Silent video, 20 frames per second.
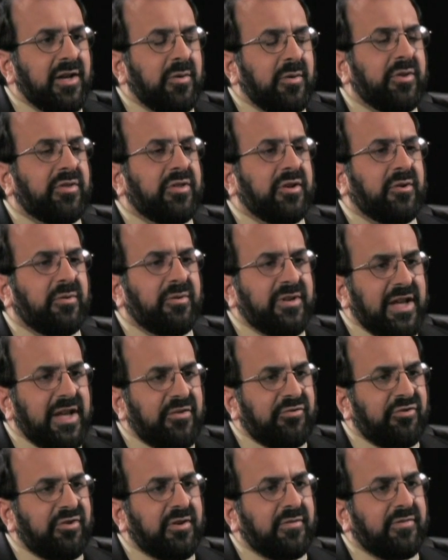with the
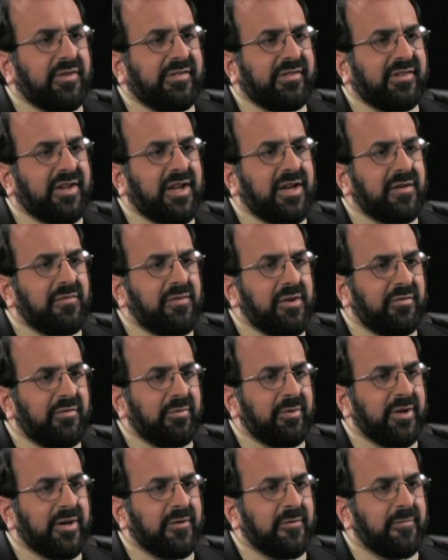creation of the State of
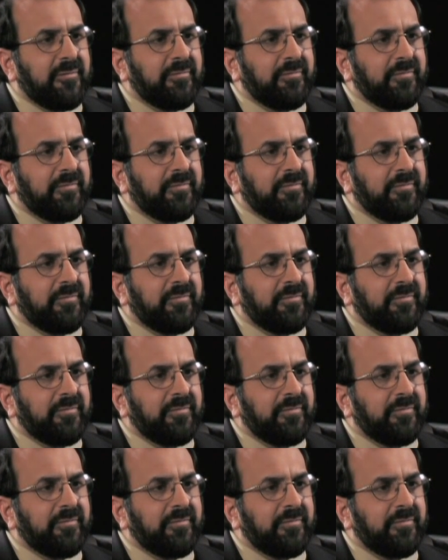Israel,